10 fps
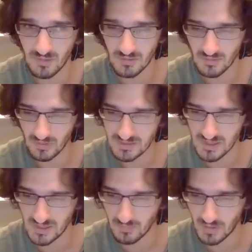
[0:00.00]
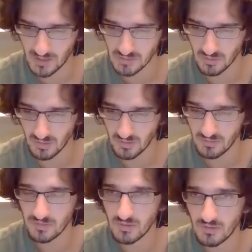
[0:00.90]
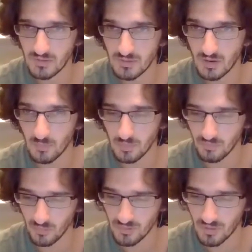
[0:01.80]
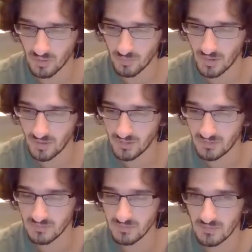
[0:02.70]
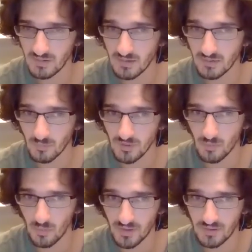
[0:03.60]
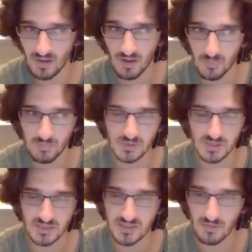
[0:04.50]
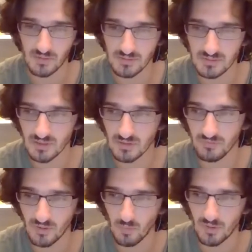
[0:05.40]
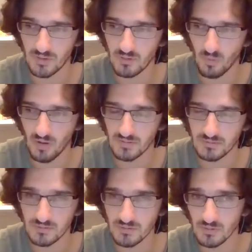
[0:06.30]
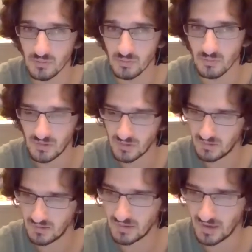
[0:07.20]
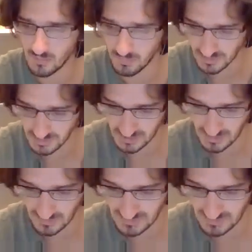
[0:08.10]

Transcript: like saying a mantra, before you go to bed and when you wake up, just telling yourself like what you want to accomplish. And it's